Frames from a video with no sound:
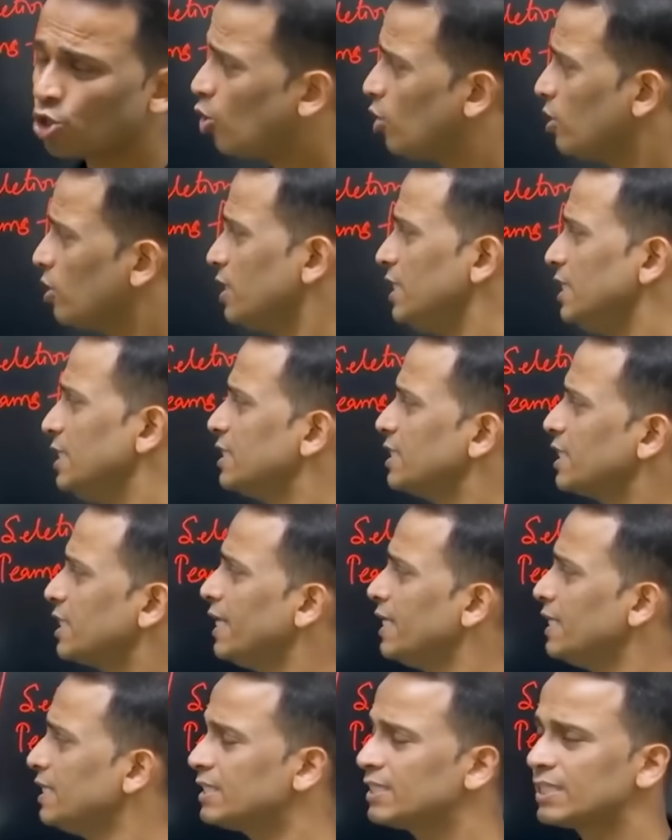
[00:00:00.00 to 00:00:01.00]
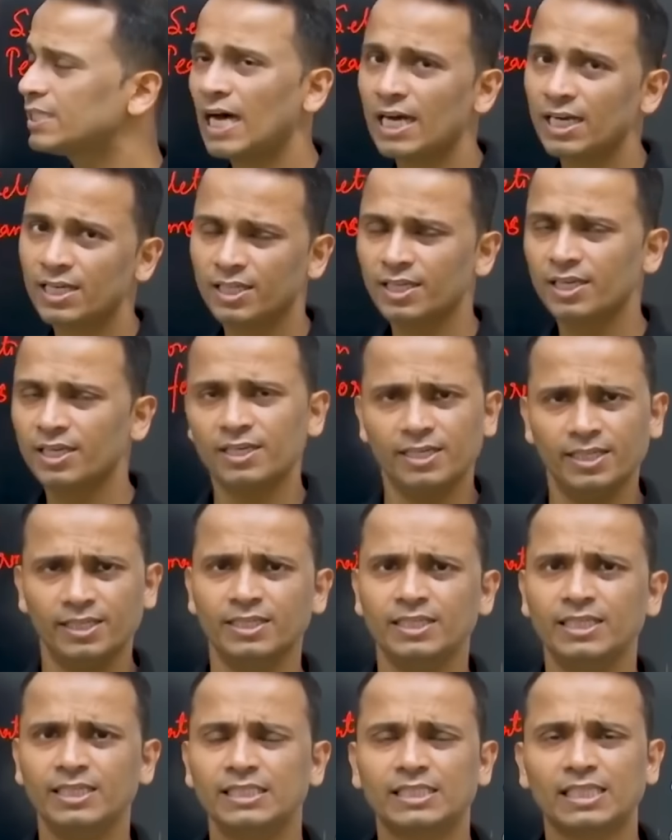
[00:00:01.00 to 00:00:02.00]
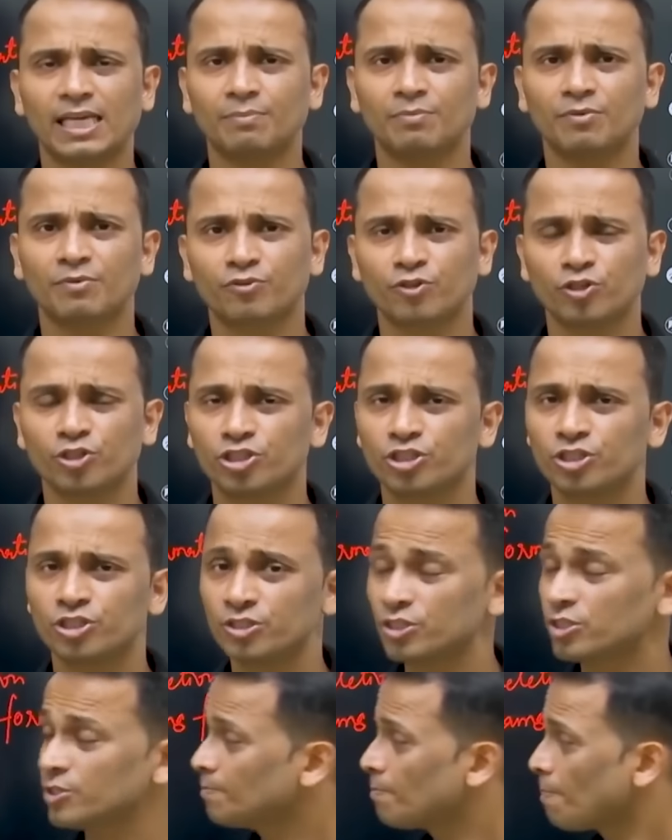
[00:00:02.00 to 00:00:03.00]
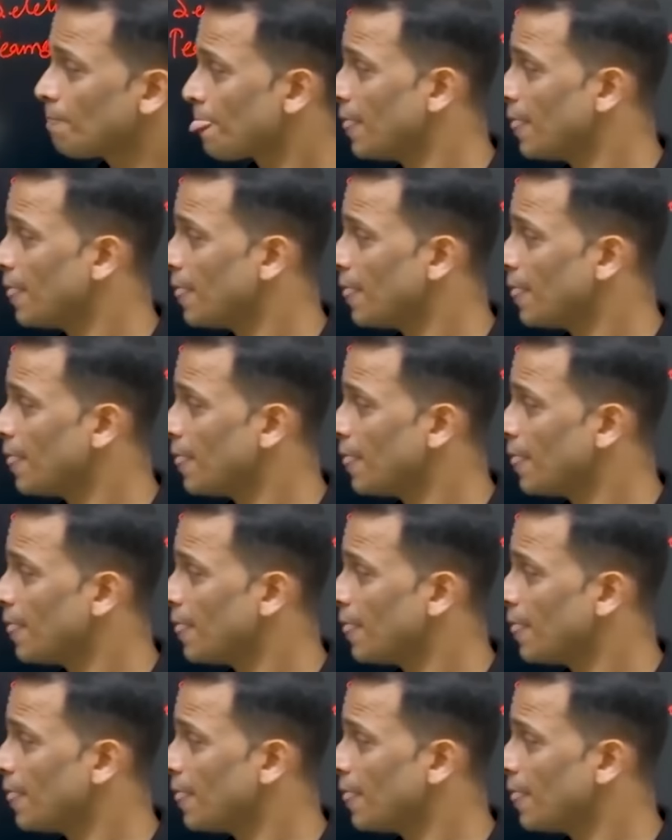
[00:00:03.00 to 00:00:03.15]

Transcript: All these things are there in these type of questions.